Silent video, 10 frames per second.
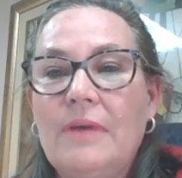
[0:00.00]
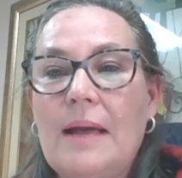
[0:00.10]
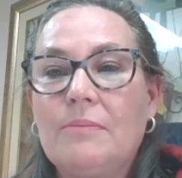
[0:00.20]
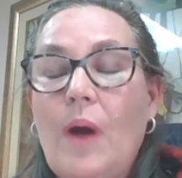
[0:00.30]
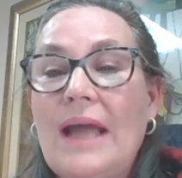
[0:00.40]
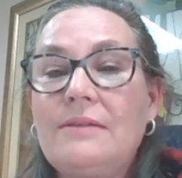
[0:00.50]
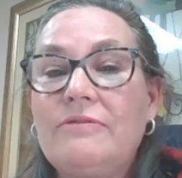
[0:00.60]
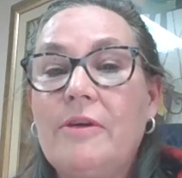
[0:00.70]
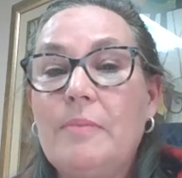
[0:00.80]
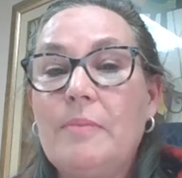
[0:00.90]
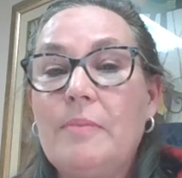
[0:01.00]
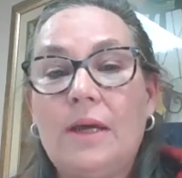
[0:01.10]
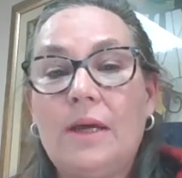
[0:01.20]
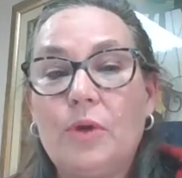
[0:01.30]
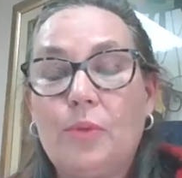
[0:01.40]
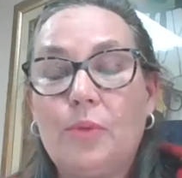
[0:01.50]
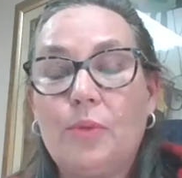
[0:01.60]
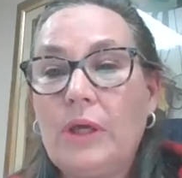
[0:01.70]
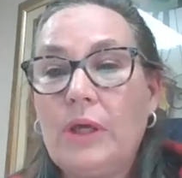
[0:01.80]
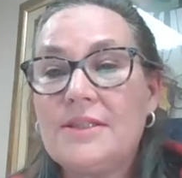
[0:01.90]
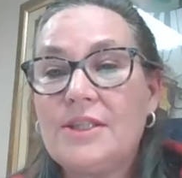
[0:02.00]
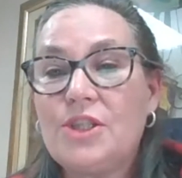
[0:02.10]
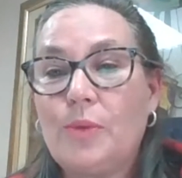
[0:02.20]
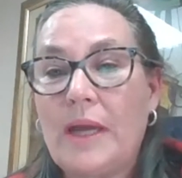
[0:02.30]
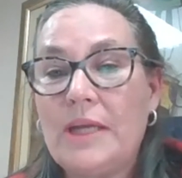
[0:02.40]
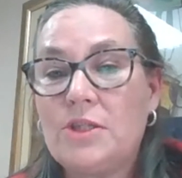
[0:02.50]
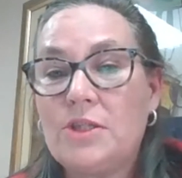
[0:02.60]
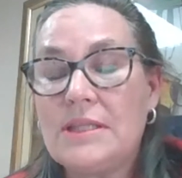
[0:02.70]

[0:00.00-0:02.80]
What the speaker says: quite familiar with working in situations